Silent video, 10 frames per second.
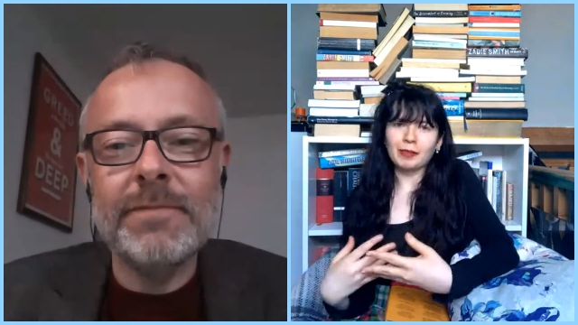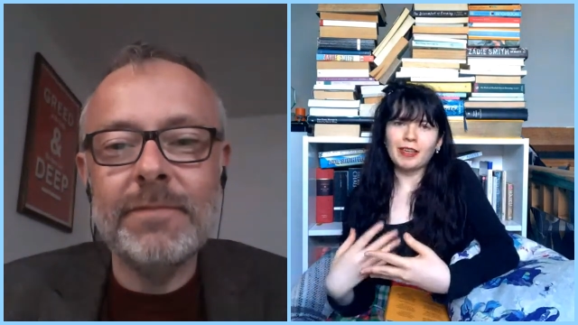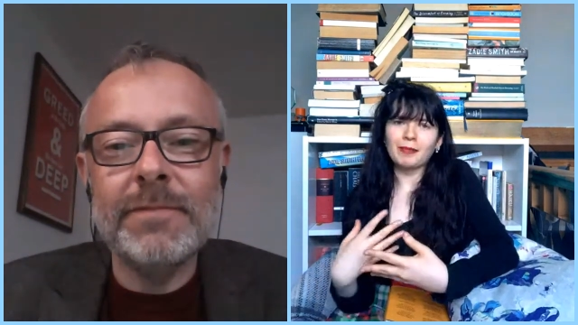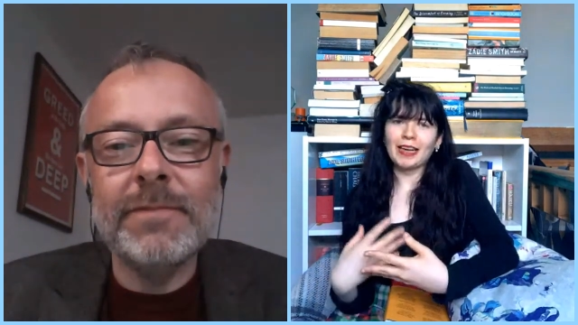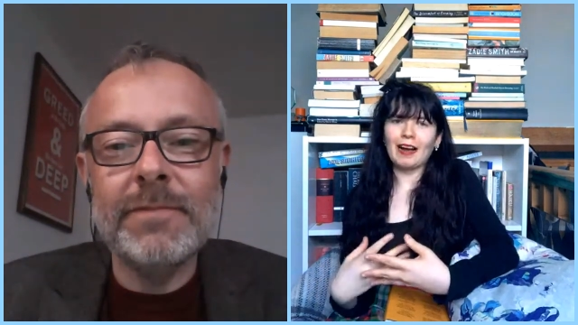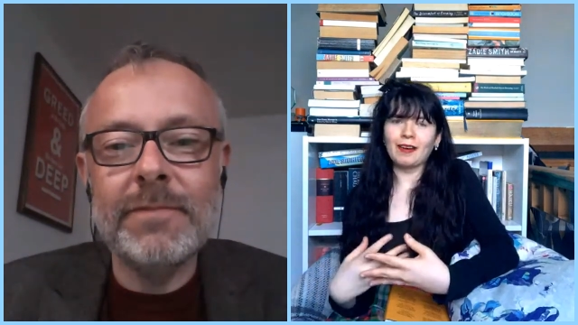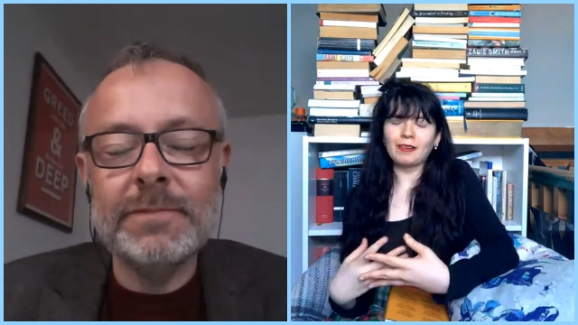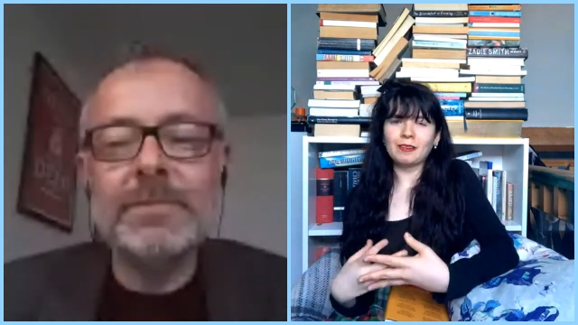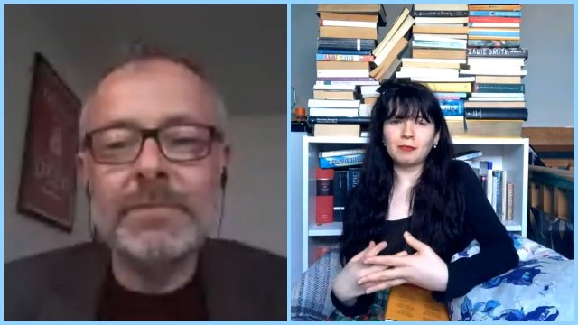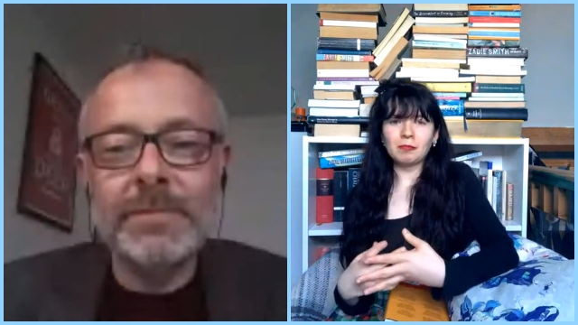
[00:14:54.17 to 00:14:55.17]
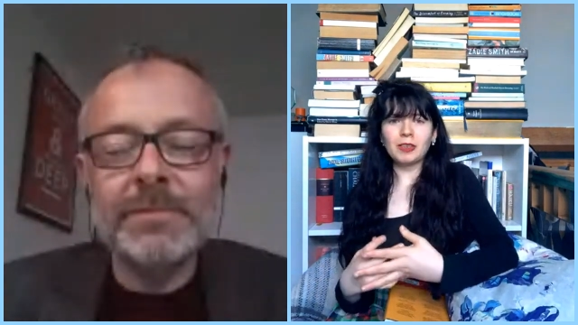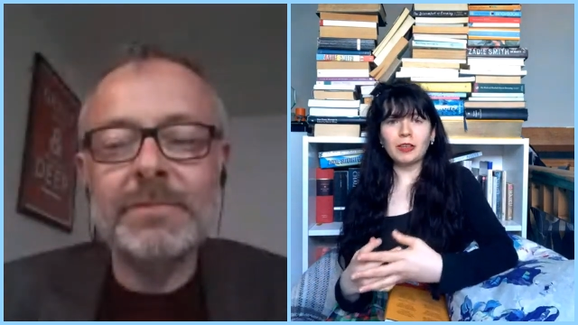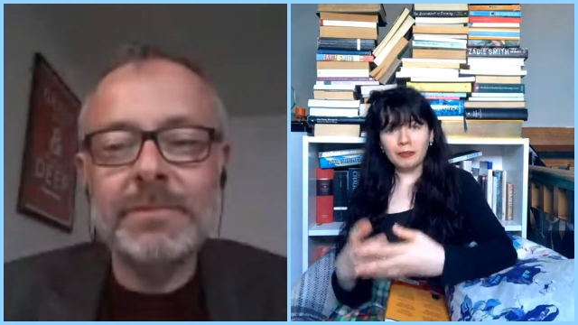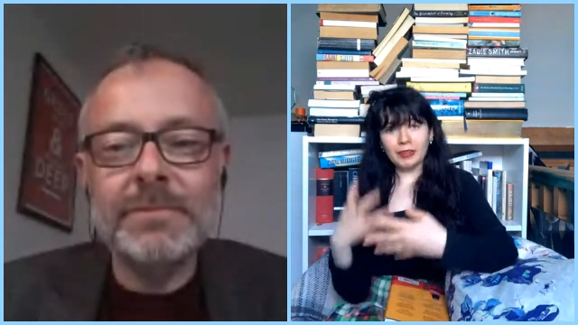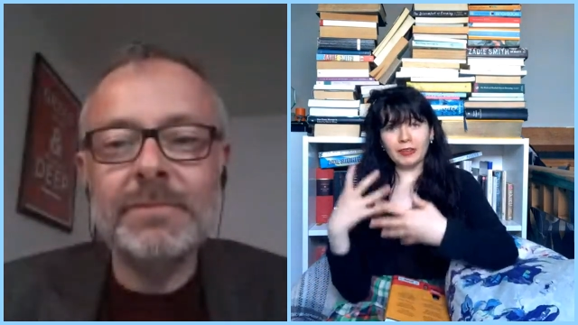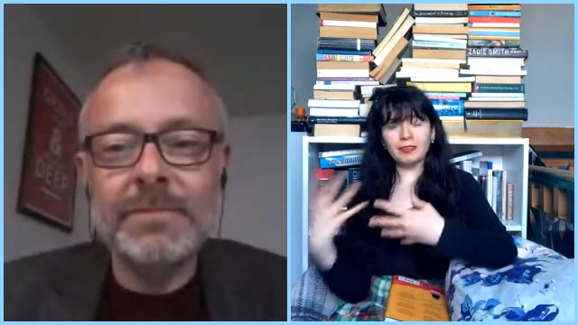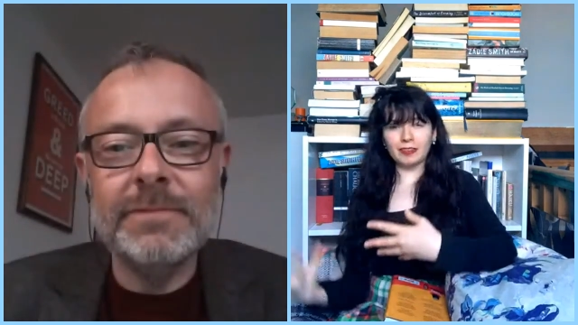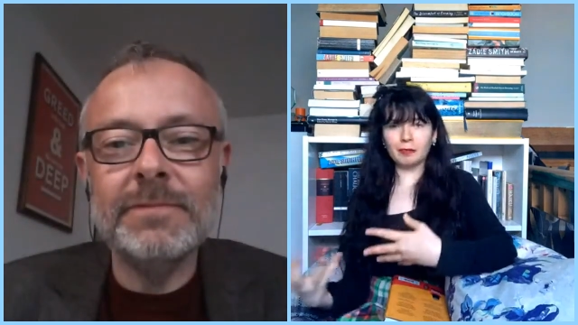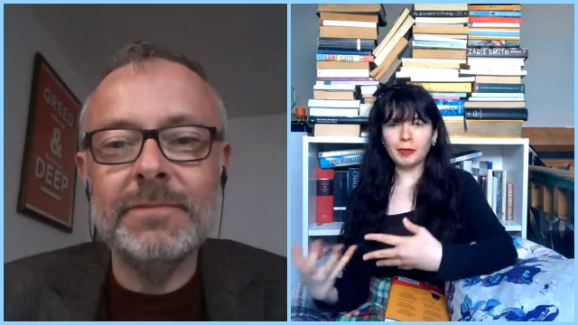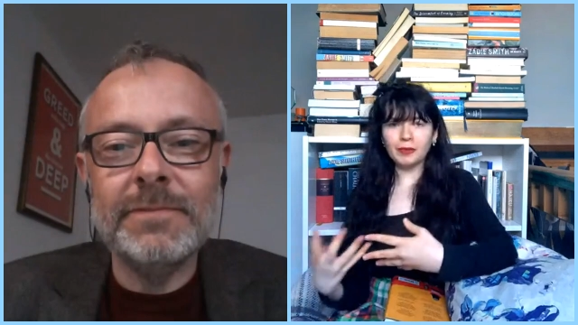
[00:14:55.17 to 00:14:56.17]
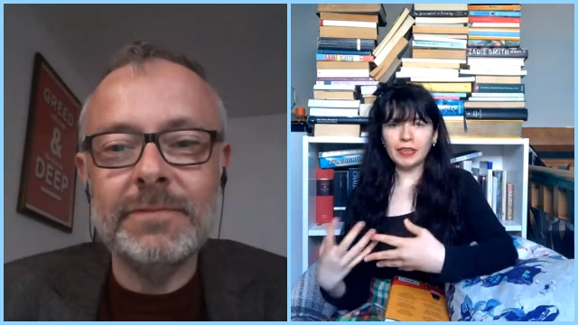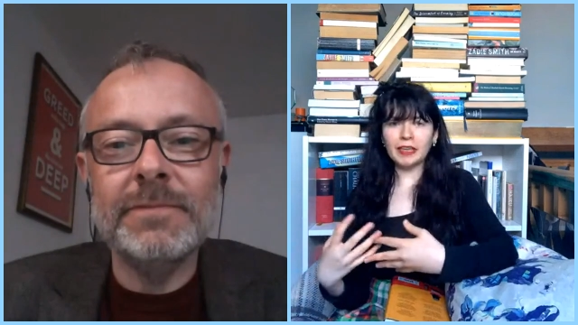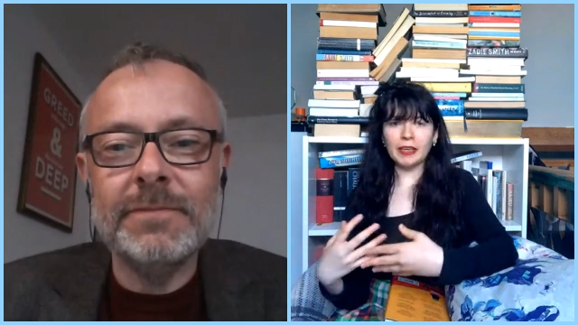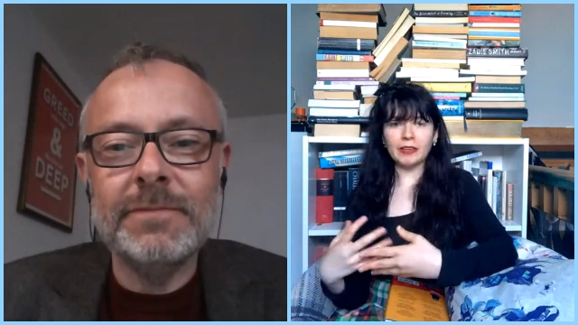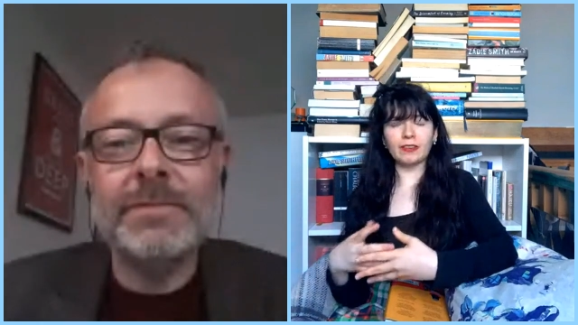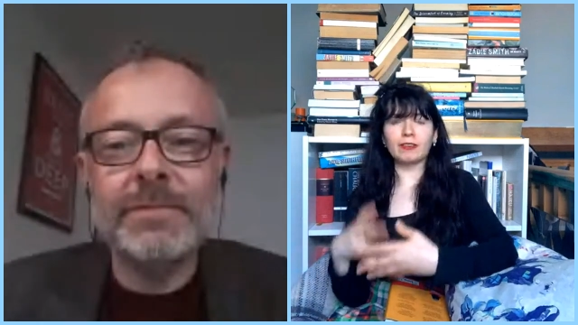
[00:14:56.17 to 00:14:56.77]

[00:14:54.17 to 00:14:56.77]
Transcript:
Speaker 1: element coming out you know, in terms of disability,